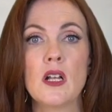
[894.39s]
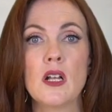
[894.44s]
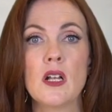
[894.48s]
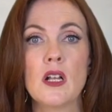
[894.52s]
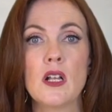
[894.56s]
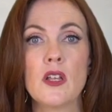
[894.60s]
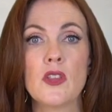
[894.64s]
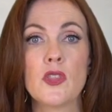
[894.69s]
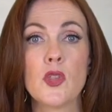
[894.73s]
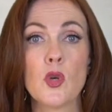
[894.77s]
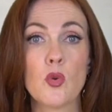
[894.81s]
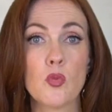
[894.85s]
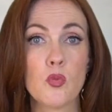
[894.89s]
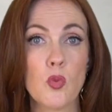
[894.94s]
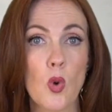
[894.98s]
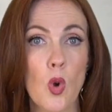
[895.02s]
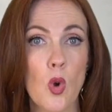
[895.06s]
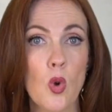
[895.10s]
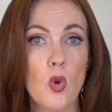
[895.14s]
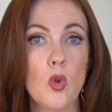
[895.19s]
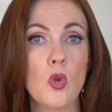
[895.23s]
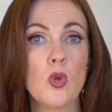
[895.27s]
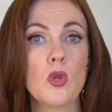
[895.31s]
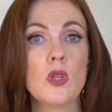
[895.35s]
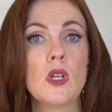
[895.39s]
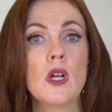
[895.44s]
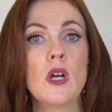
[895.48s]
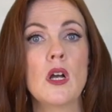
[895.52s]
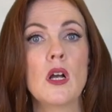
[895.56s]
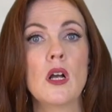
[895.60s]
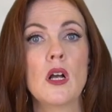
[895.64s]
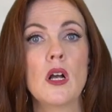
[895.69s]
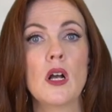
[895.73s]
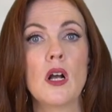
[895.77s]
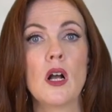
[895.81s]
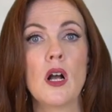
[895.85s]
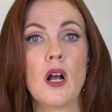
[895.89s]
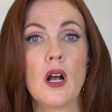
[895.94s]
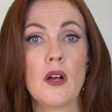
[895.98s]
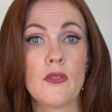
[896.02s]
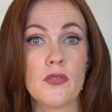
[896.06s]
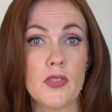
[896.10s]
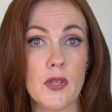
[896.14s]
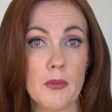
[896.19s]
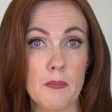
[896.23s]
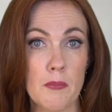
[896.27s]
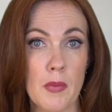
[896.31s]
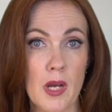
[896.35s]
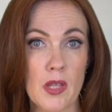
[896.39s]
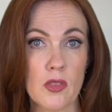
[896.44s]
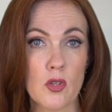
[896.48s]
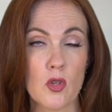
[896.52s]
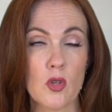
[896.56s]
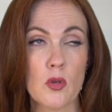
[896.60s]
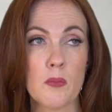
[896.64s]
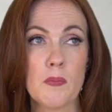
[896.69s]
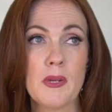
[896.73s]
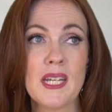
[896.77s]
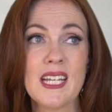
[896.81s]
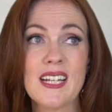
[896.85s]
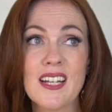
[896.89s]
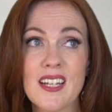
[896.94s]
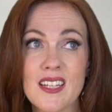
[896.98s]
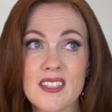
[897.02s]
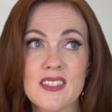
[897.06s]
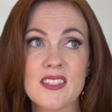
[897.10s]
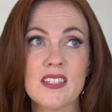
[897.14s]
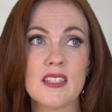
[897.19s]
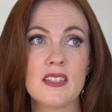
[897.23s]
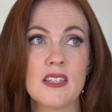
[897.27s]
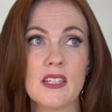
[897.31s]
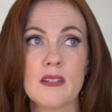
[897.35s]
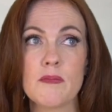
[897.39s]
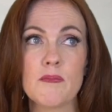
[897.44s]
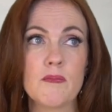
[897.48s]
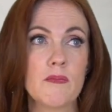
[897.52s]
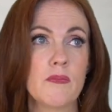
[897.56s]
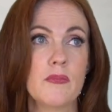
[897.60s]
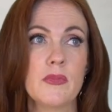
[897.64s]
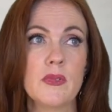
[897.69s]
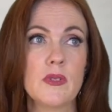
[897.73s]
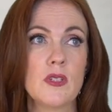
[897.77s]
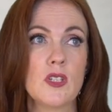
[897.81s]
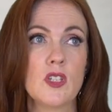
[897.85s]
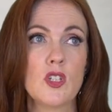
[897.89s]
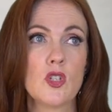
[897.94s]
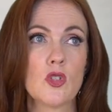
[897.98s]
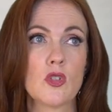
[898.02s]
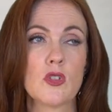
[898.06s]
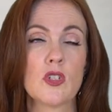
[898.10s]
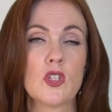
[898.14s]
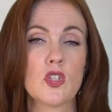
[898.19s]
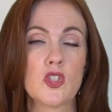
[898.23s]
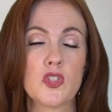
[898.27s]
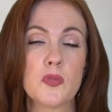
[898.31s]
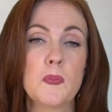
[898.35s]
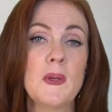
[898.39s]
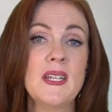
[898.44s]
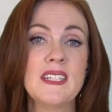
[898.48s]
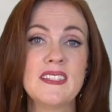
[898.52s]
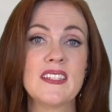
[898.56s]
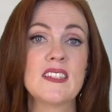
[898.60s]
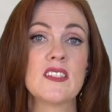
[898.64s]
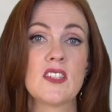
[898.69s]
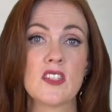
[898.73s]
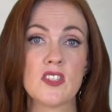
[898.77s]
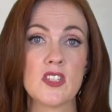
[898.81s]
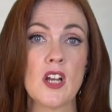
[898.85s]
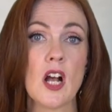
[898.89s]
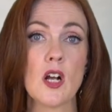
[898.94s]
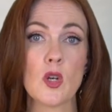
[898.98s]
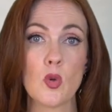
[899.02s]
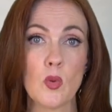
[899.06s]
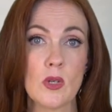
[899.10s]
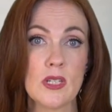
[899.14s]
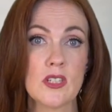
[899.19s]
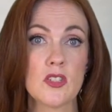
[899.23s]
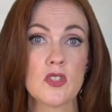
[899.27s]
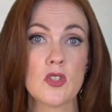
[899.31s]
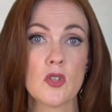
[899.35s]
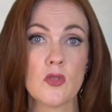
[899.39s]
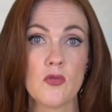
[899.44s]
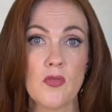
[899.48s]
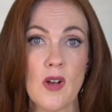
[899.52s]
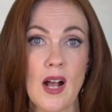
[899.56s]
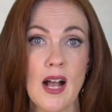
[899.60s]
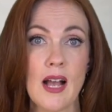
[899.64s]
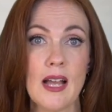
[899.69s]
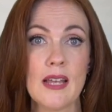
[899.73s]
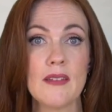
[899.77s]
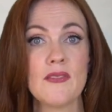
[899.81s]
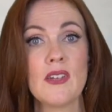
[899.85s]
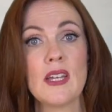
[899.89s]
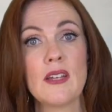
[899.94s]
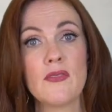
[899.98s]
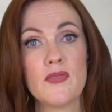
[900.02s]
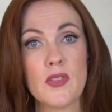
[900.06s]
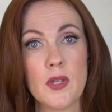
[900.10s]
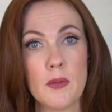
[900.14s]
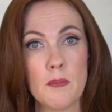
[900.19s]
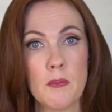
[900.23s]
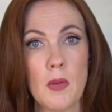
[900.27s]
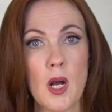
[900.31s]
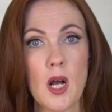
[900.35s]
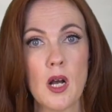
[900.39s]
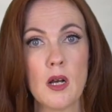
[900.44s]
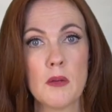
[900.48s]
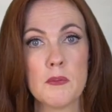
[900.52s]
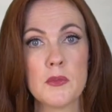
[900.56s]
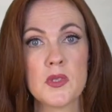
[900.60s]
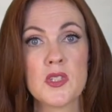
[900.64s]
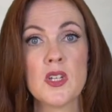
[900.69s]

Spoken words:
the role of the mother, because your species is not going to survive if the moms